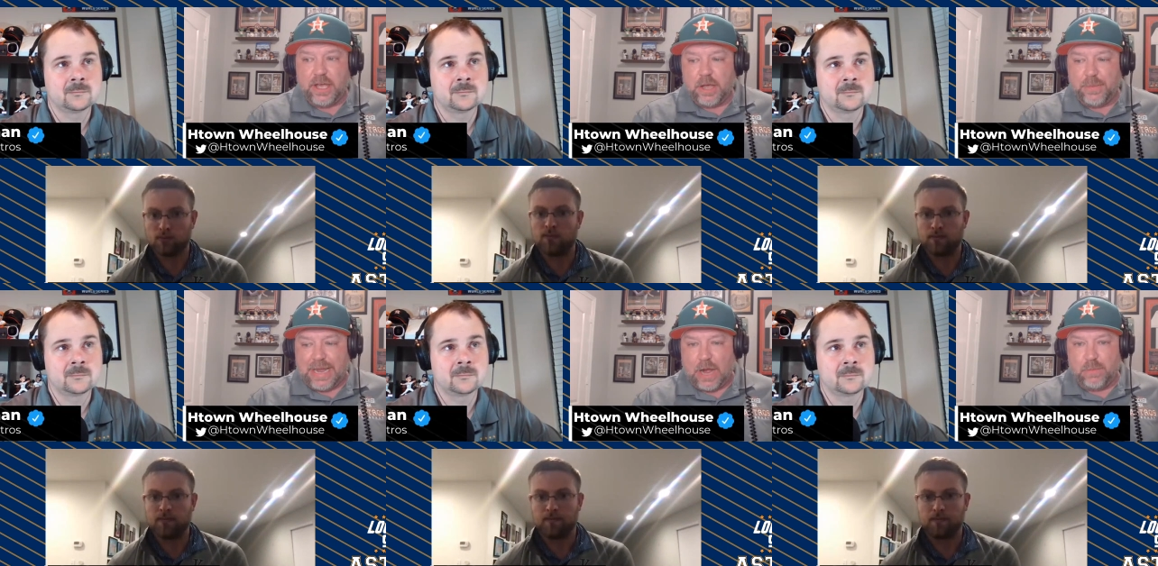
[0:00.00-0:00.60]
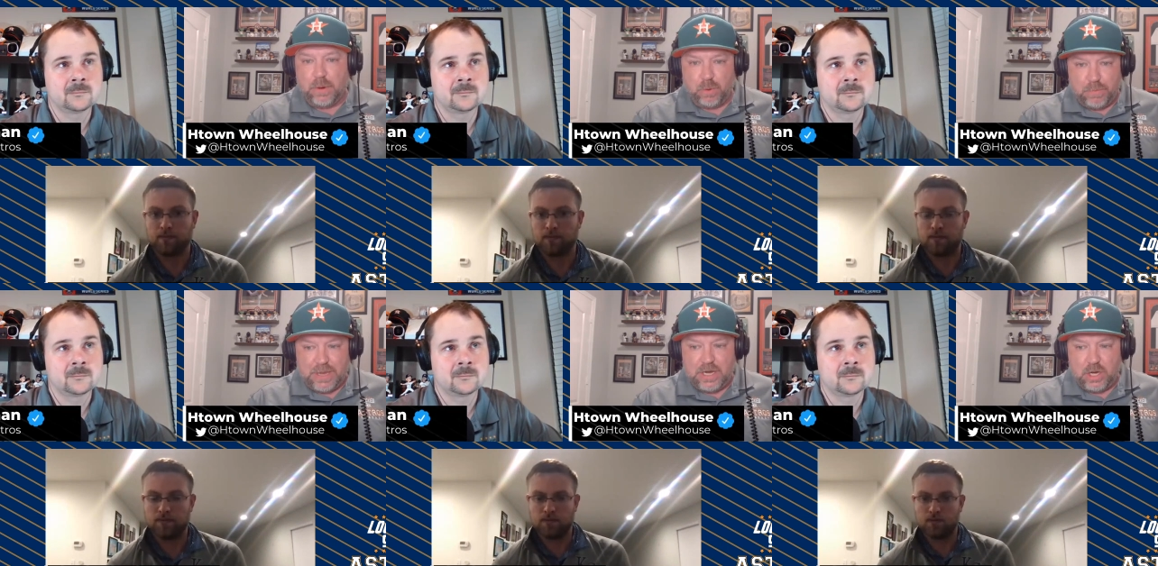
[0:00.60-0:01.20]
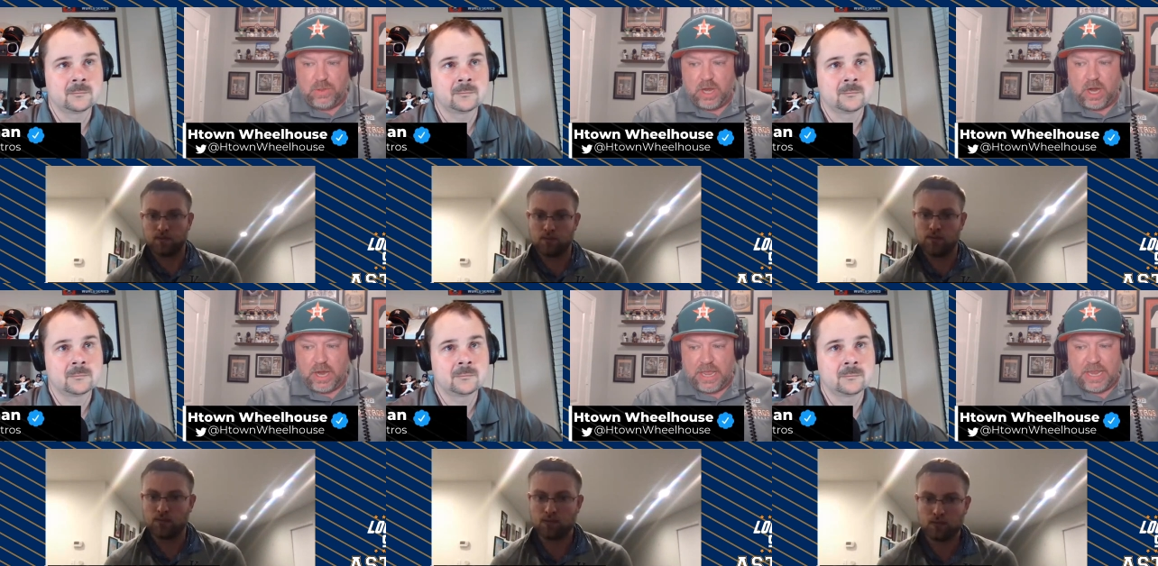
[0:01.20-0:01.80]
Speaker 1: Um, and I remember meeting you
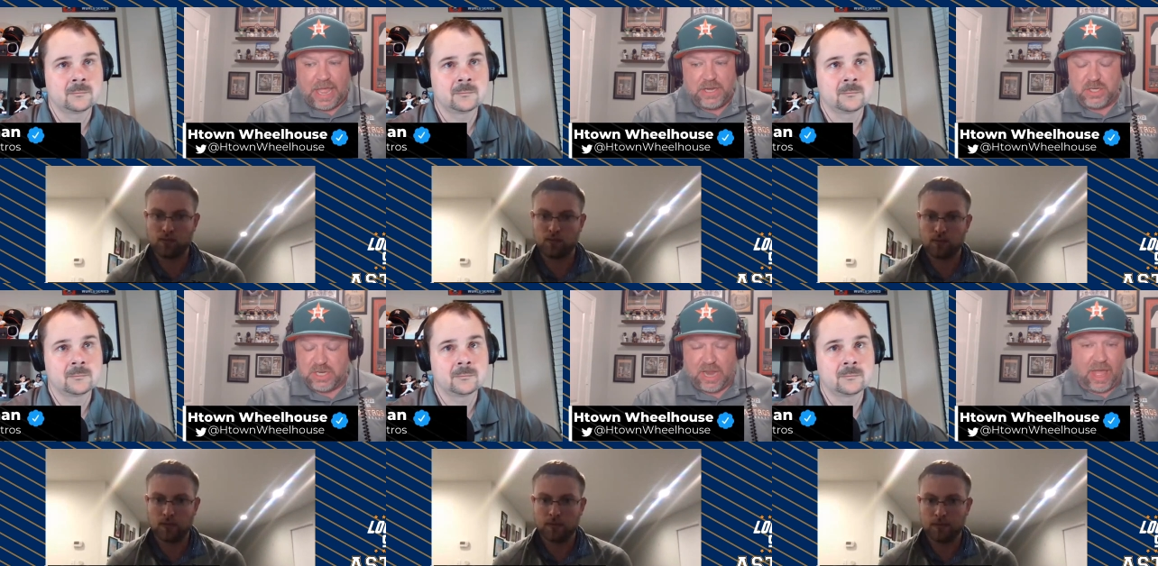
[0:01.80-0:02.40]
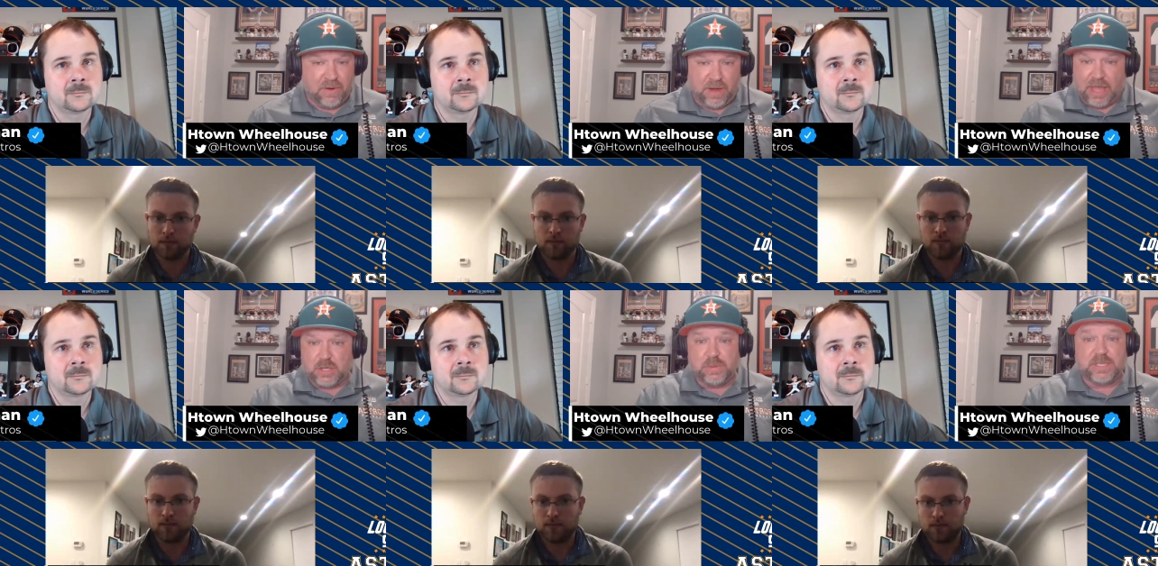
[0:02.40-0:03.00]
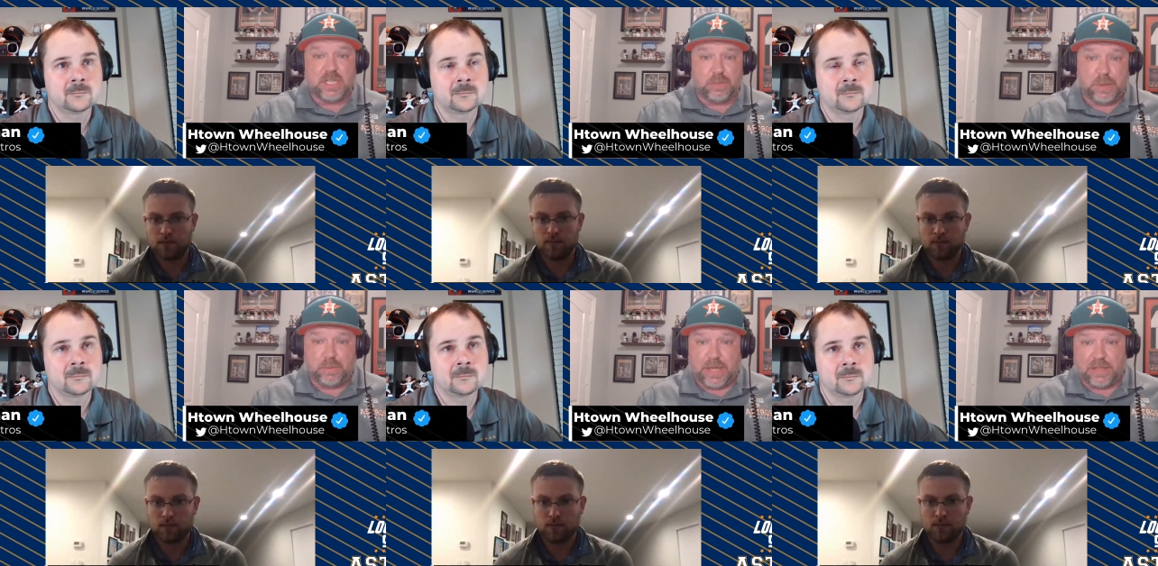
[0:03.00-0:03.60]
there, and I just I, I just want to
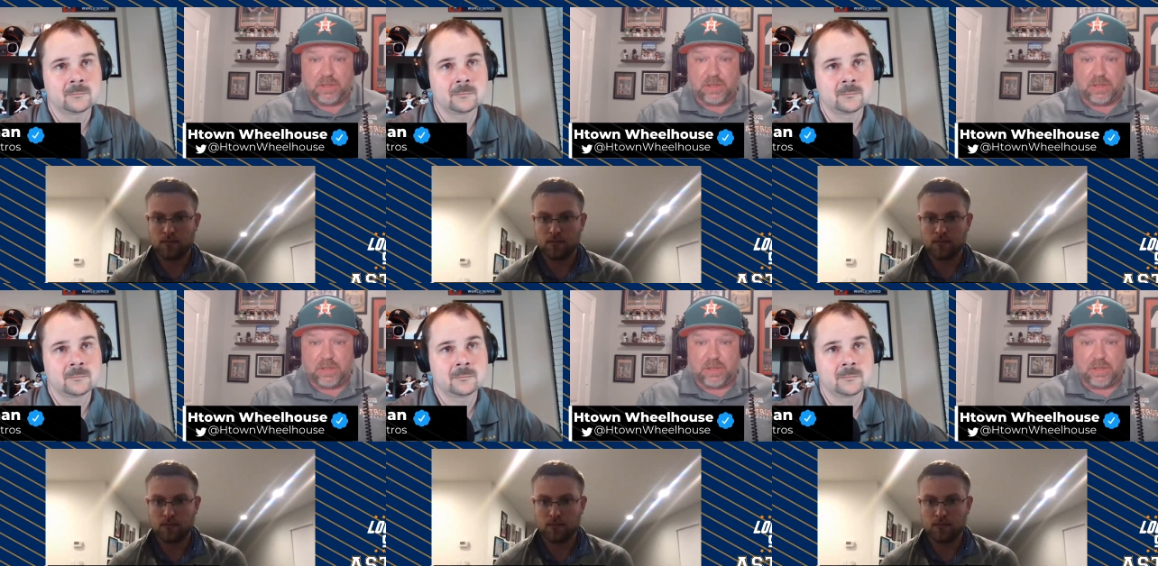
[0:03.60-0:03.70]
tell people